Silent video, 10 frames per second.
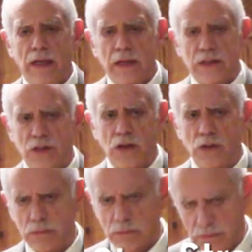
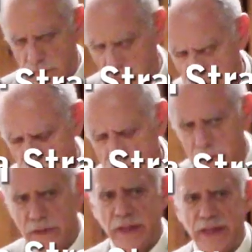So
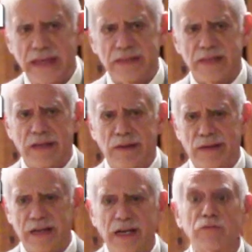that's a, a
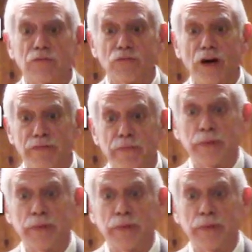kind of rough